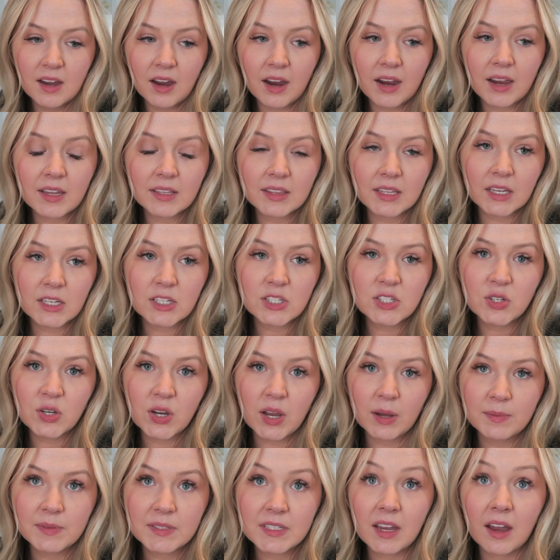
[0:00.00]
I had like 2
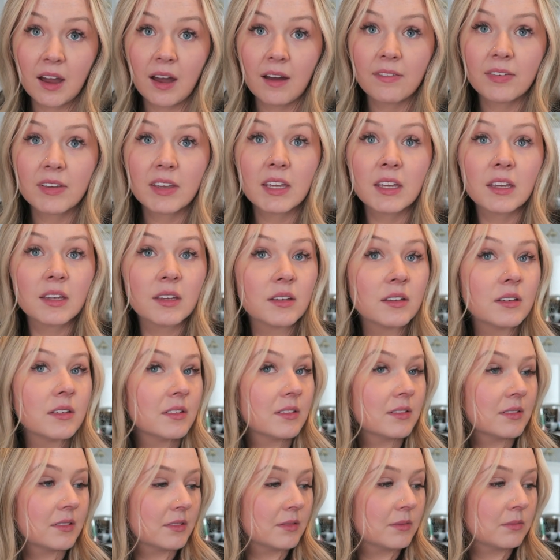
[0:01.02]
cups of coffee. Hey,
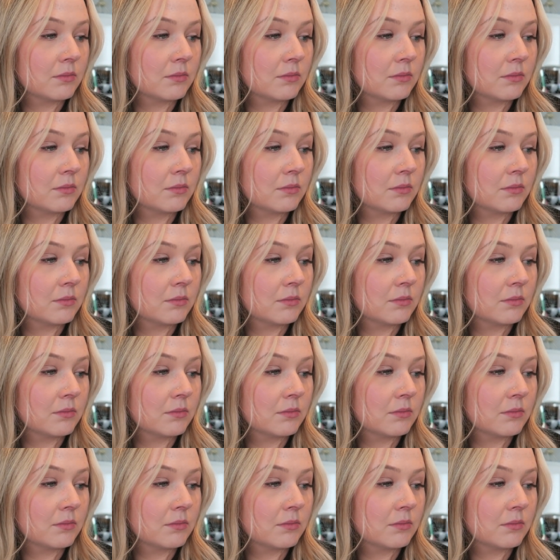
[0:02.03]
Chana,